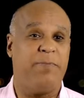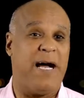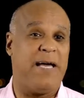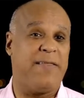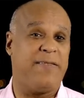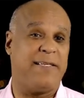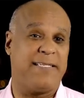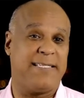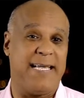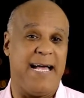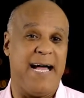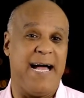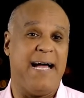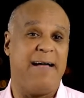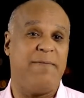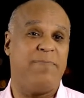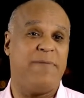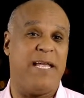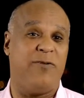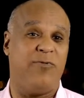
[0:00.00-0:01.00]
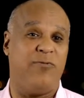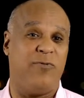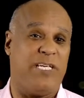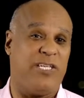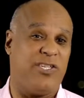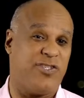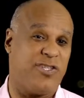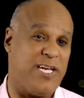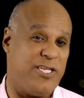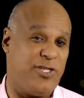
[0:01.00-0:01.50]
by the time they
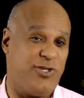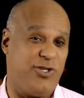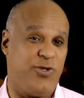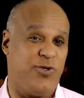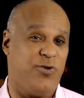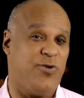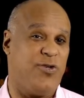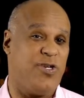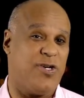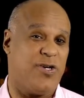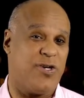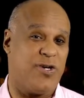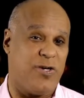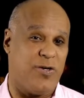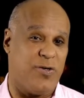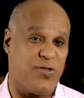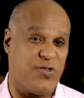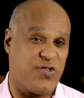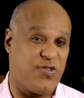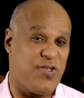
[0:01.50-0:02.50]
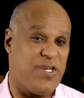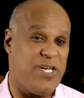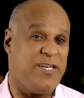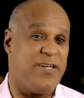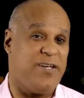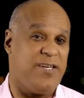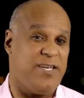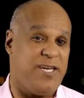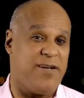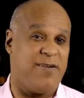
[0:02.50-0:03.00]
reach their junior or
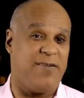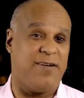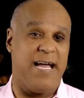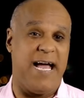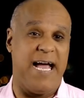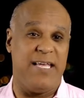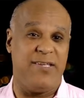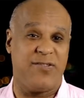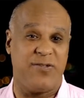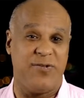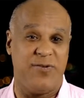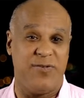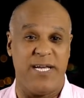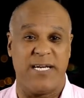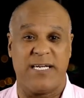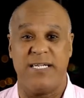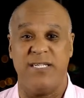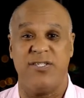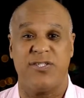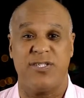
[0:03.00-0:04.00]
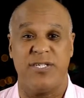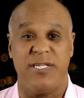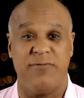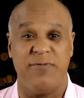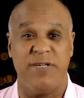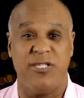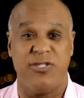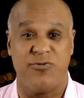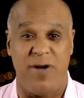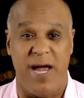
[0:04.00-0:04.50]
senior year in high school, they're considering